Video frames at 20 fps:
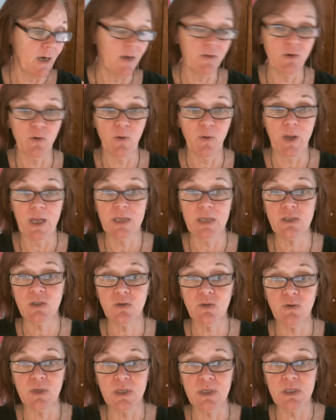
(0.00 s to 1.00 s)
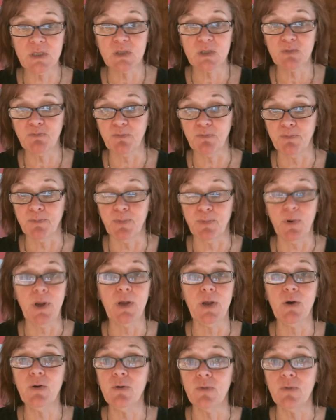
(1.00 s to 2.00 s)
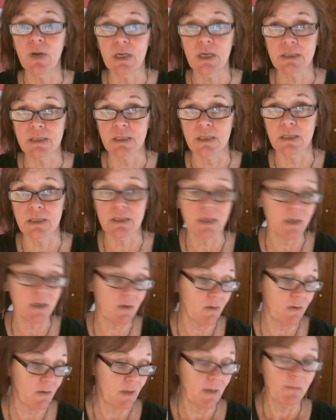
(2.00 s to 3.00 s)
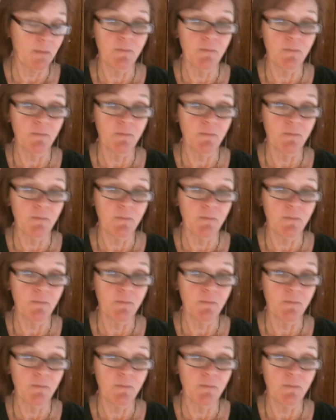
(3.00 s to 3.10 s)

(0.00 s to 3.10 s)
Your answer is spray Odor Exit in there.